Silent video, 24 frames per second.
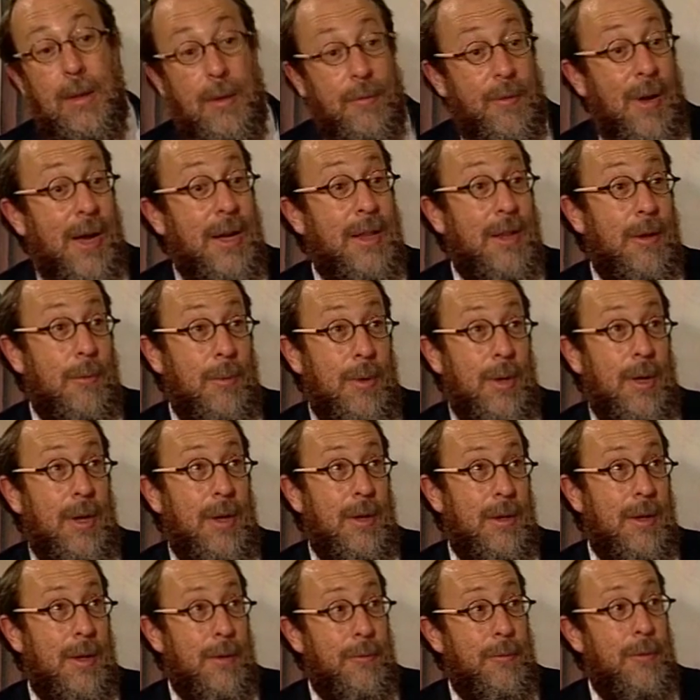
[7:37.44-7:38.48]
The fact that
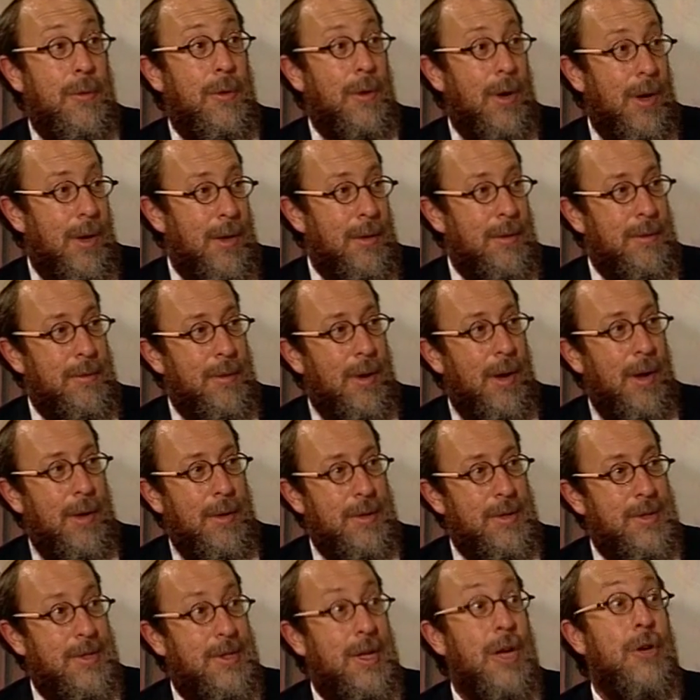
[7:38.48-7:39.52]
we differ
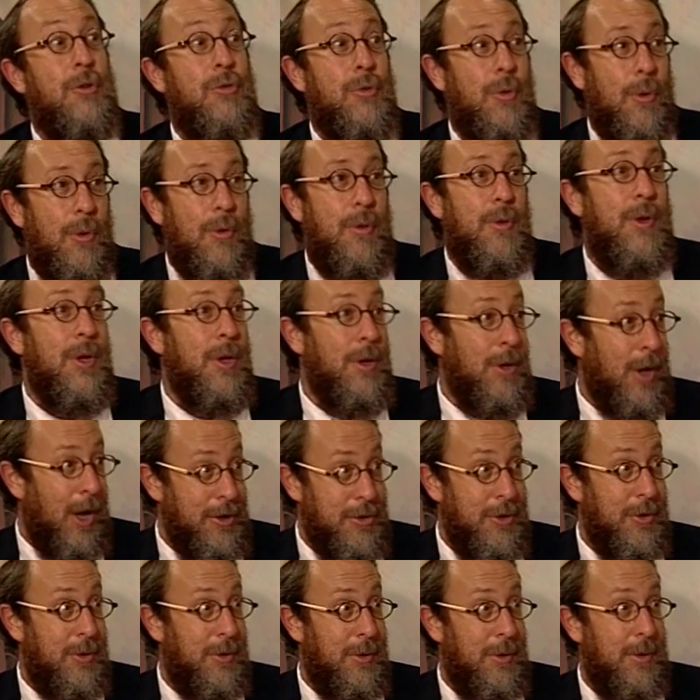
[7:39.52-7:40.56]
on central
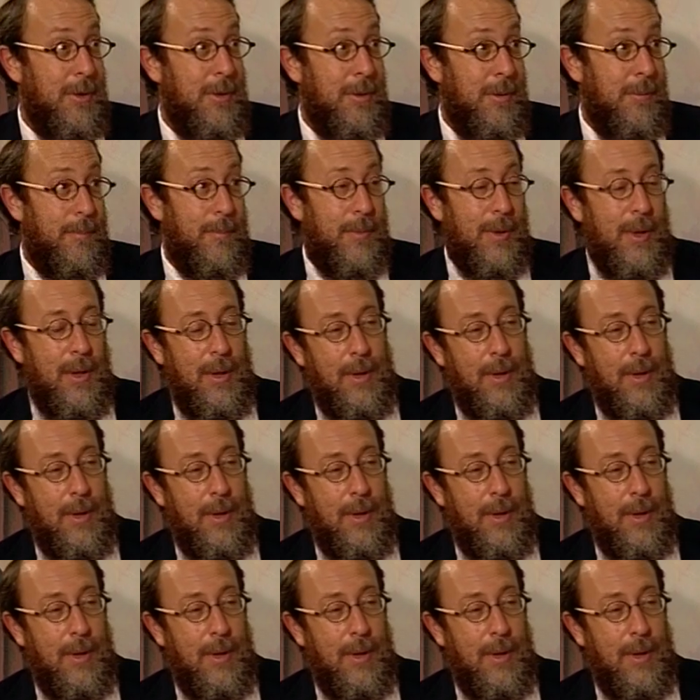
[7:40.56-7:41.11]
theological